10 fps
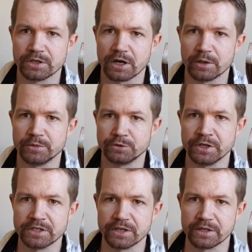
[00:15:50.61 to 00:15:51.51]
I'm
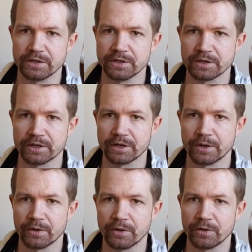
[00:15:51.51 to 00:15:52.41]
drinking
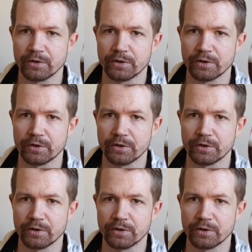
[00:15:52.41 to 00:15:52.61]
a